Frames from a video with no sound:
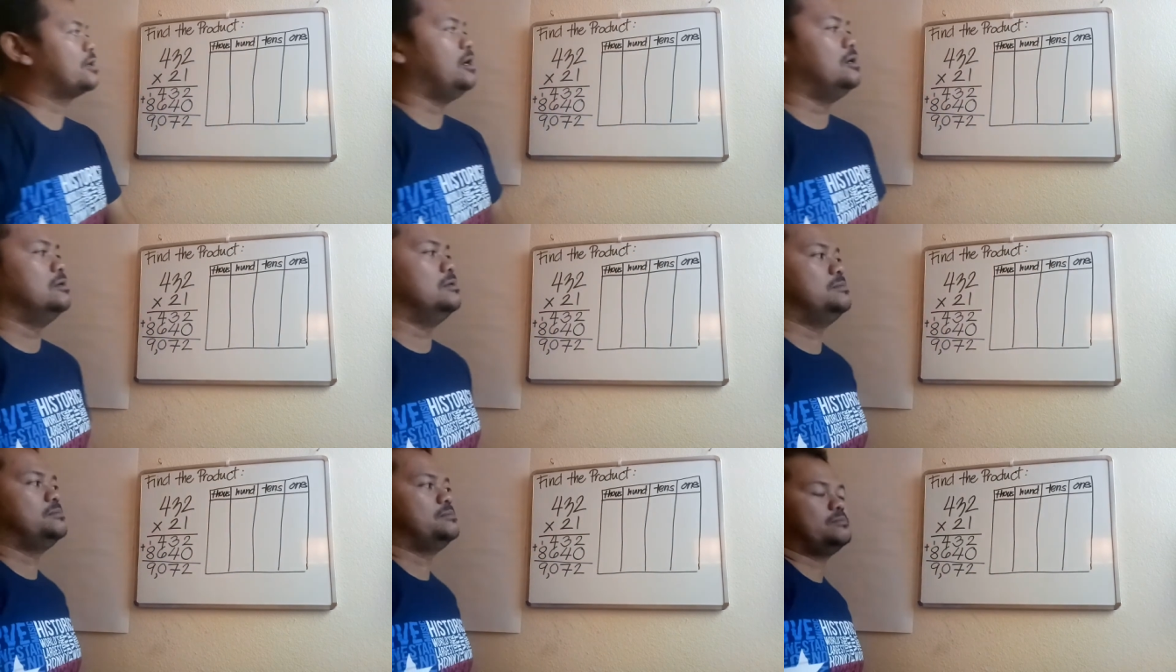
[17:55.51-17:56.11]
you
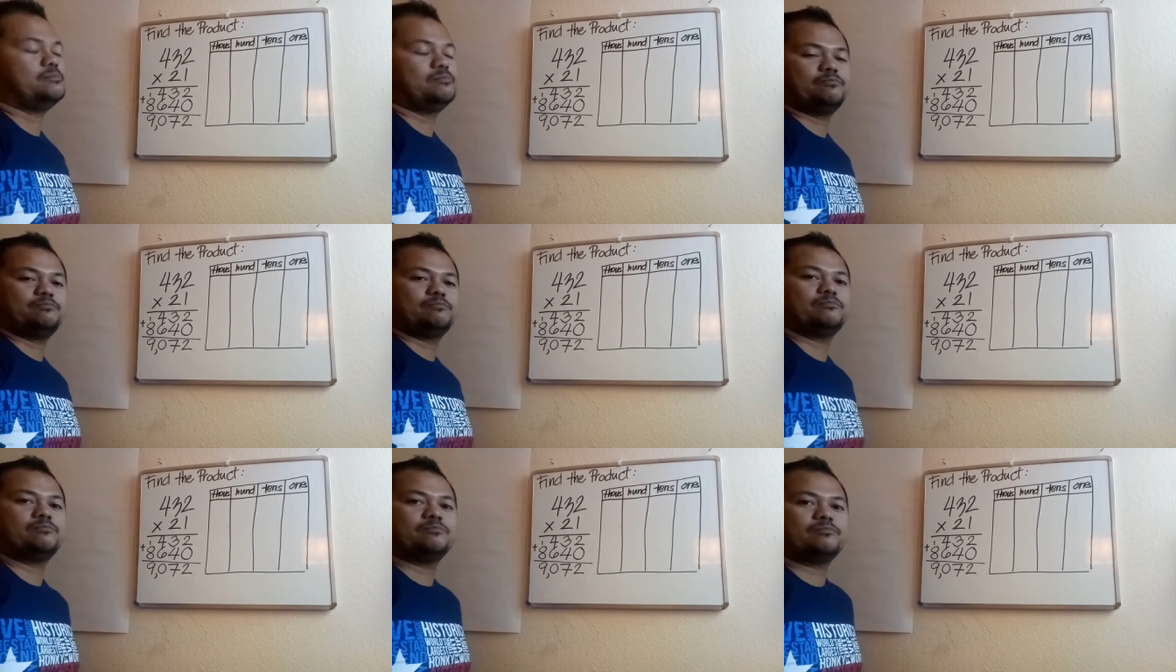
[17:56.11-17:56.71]
go.
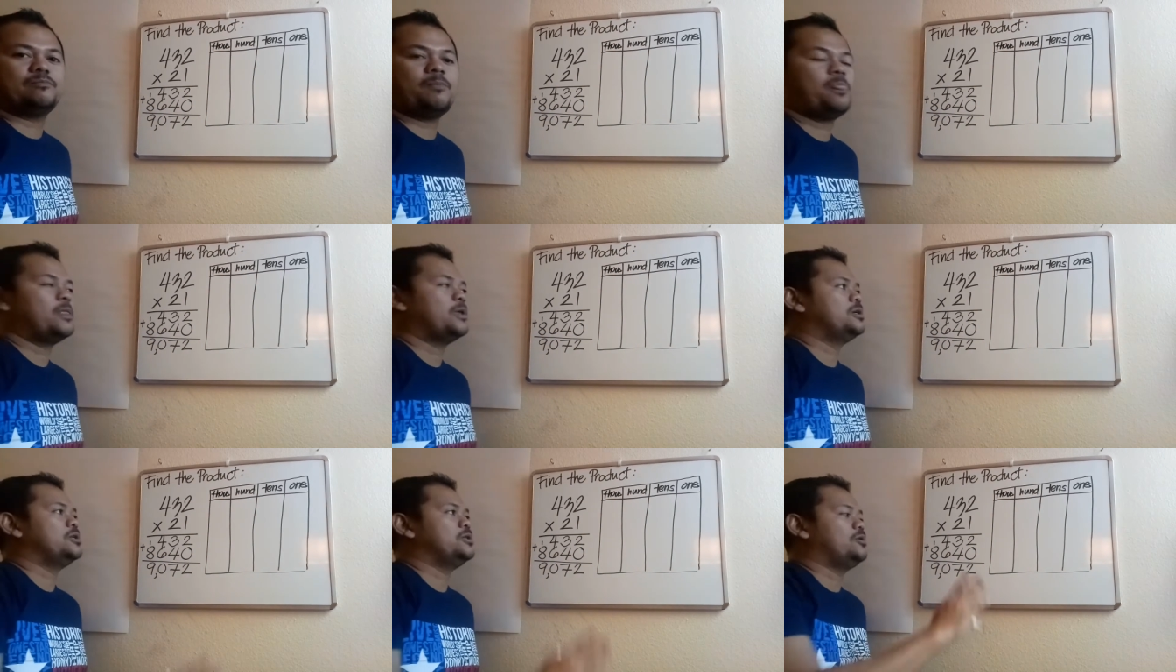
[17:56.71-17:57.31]

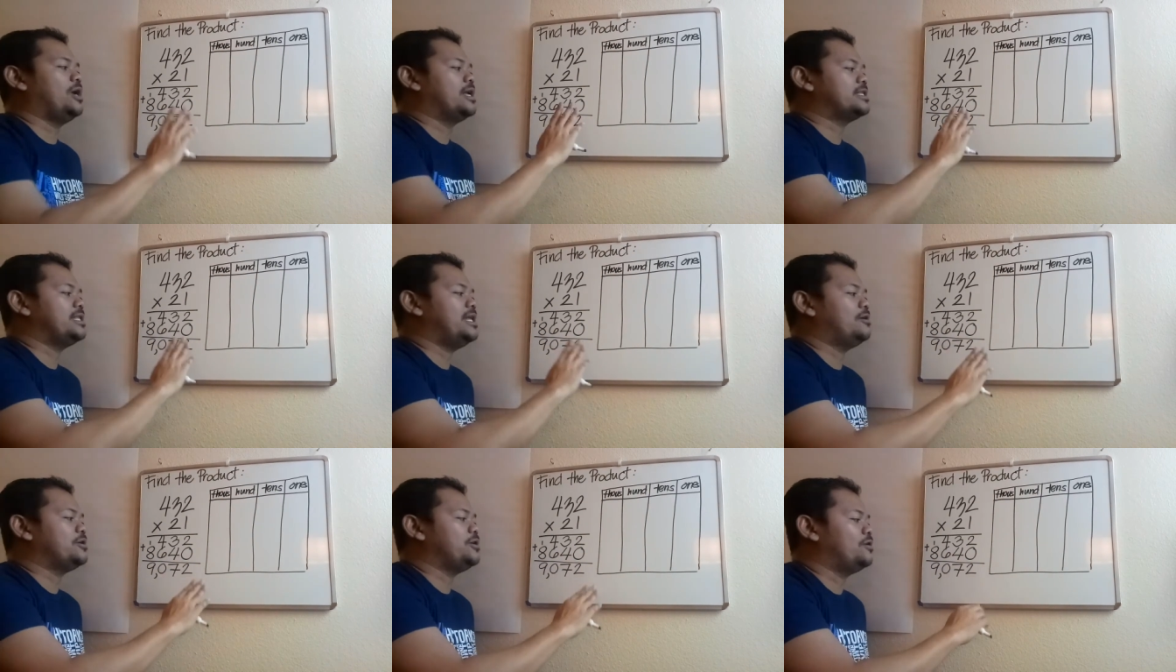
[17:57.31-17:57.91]
You got
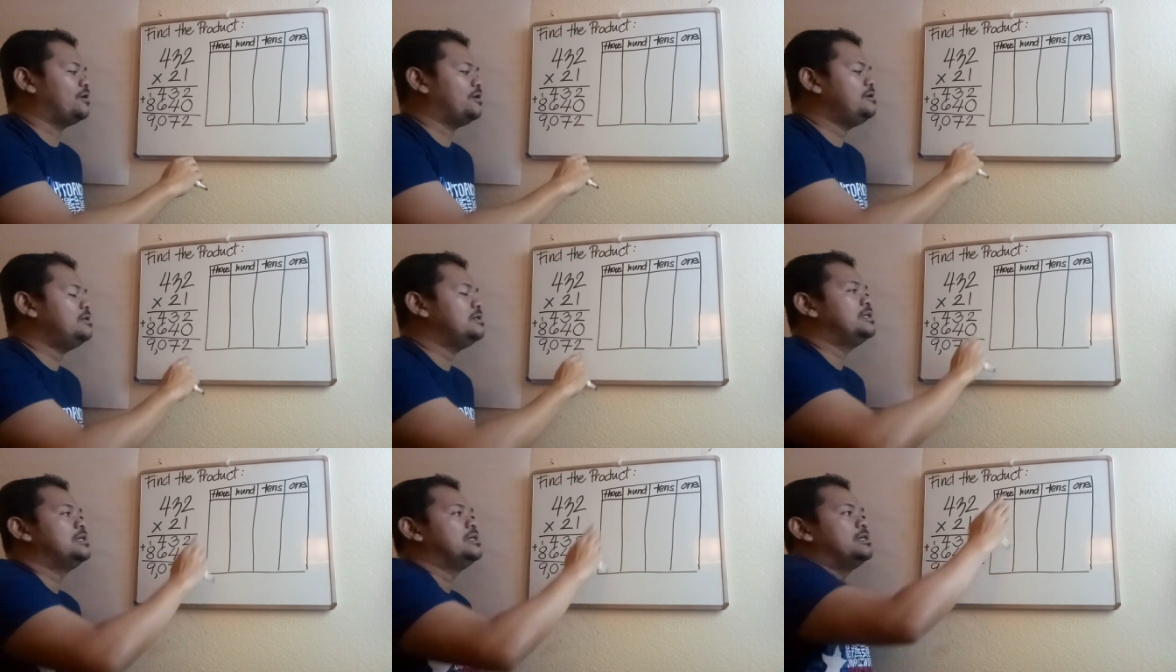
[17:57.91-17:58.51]
now
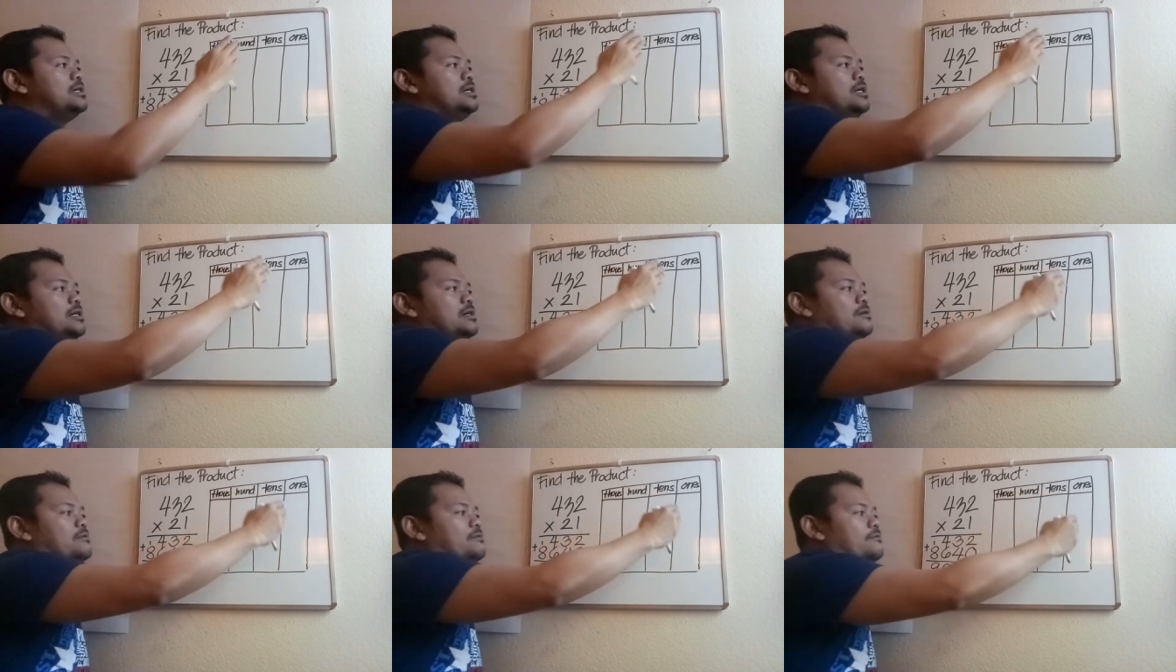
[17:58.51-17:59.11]
your
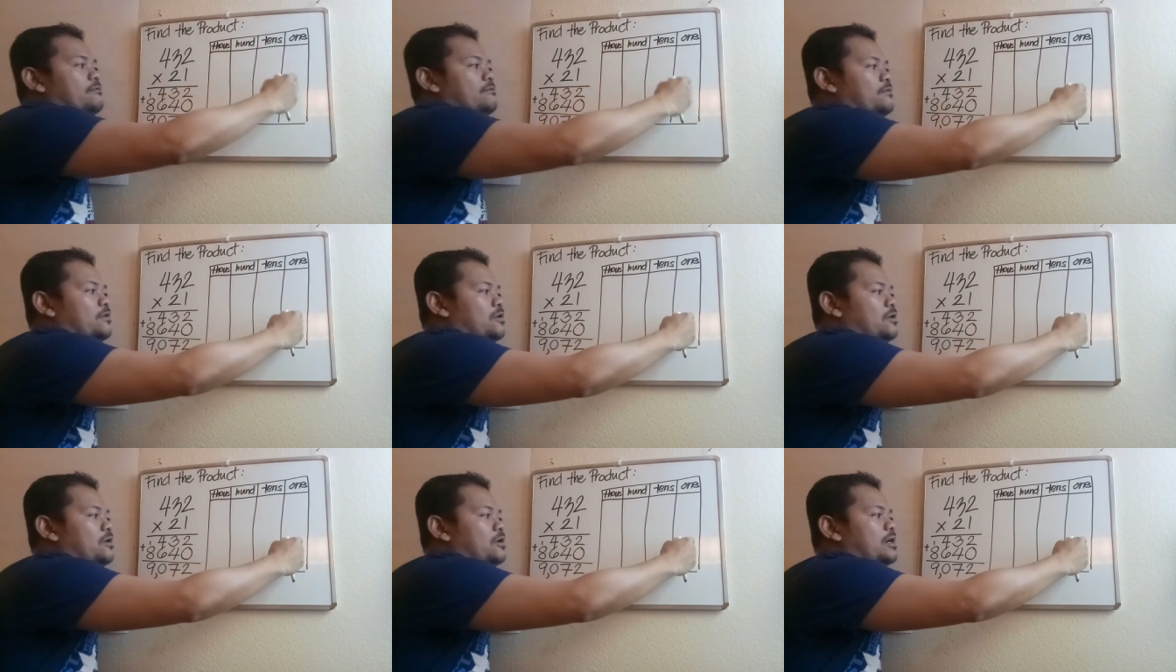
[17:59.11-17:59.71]

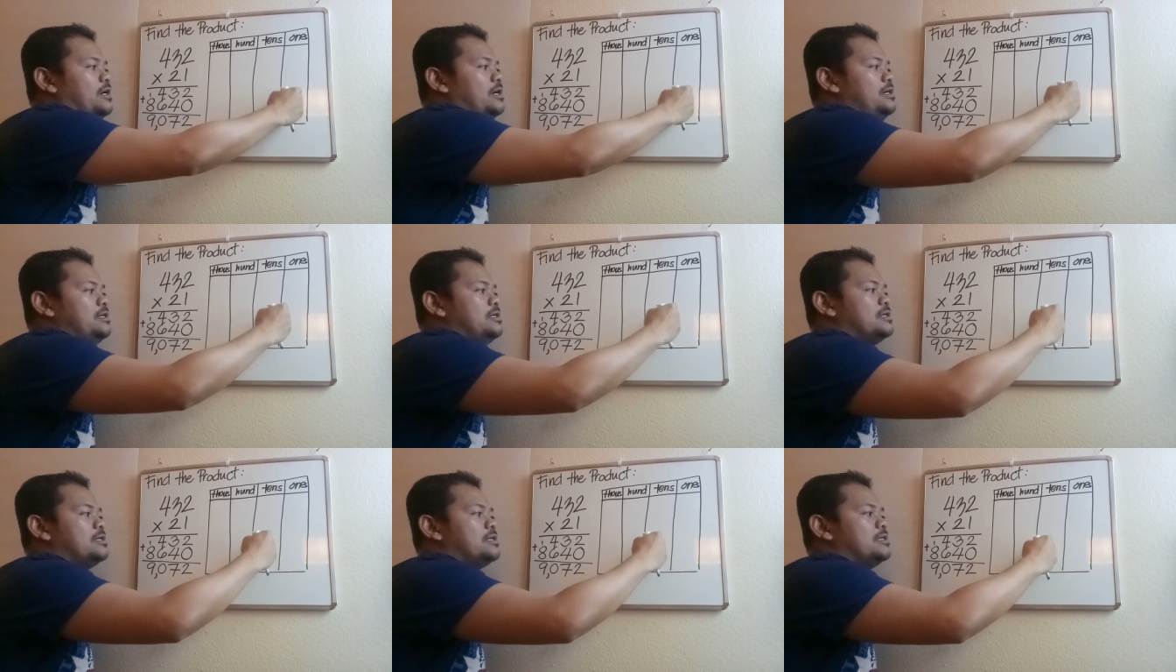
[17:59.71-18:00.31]

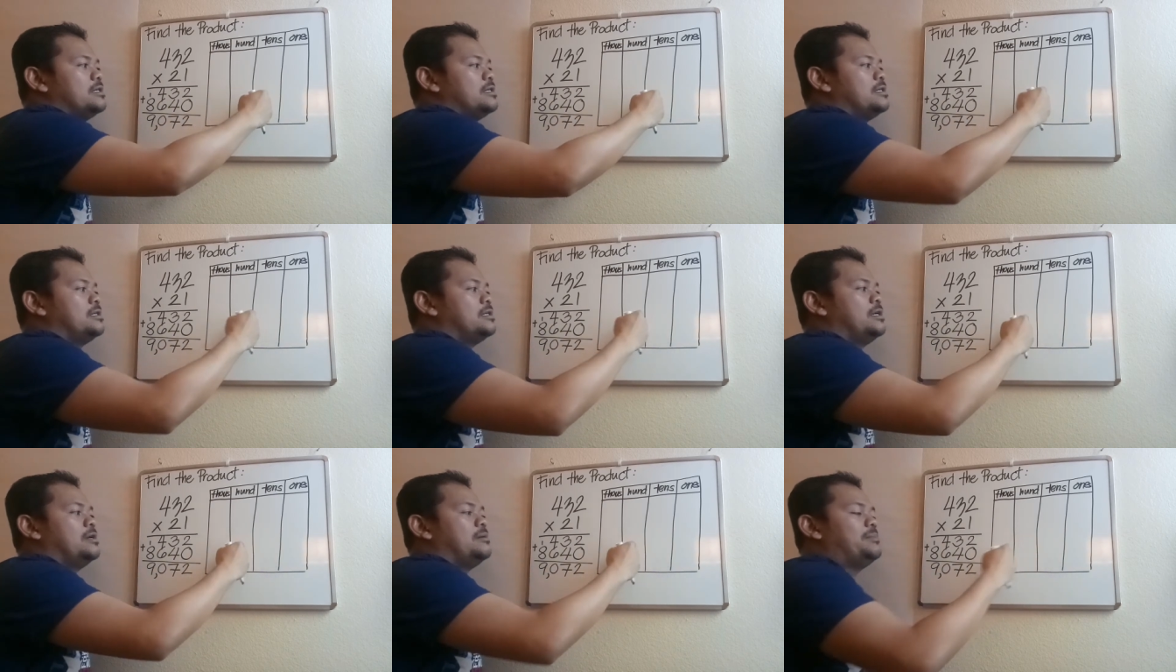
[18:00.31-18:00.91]
4
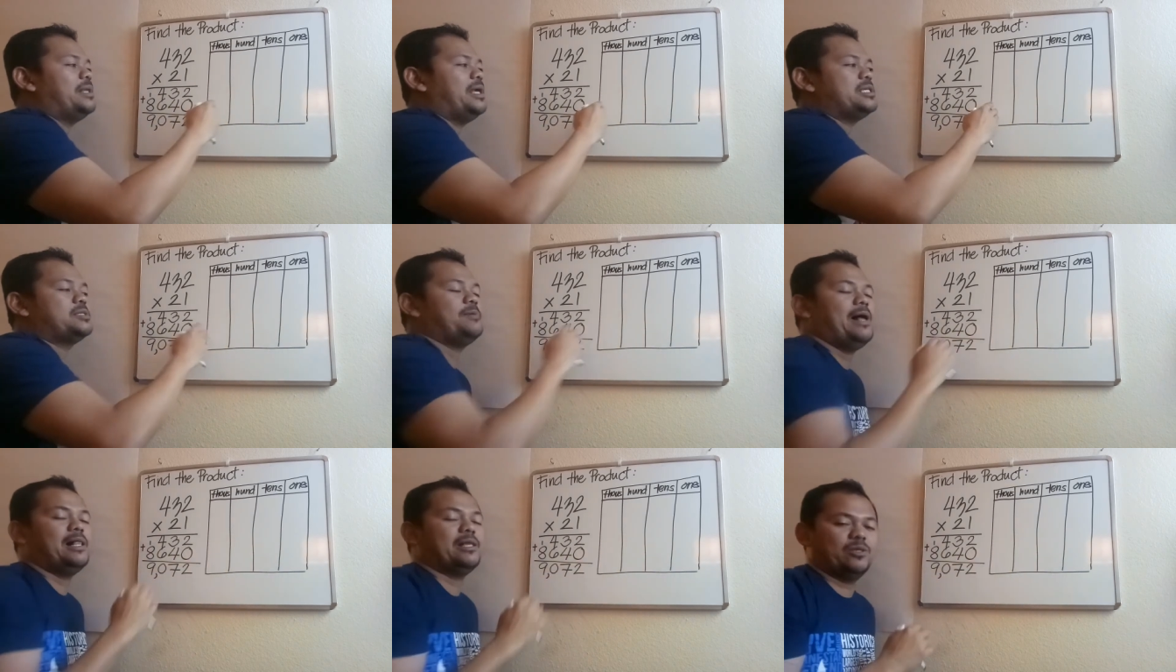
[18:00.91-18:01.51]
place
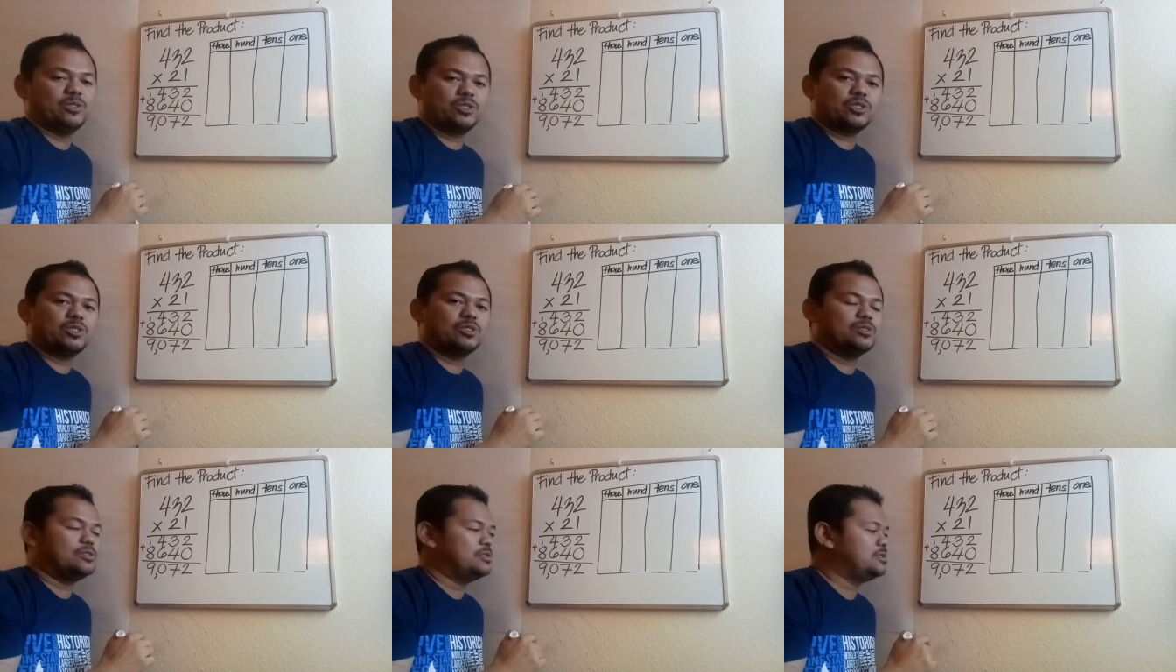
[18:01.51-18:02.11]

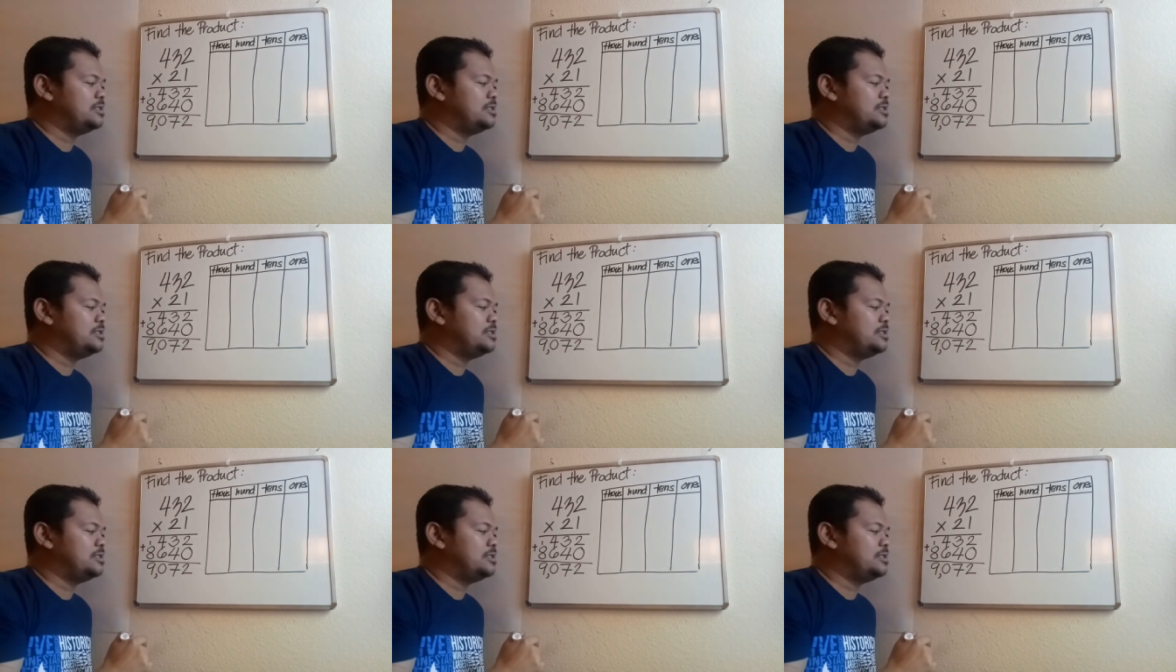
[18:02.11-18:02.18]
values.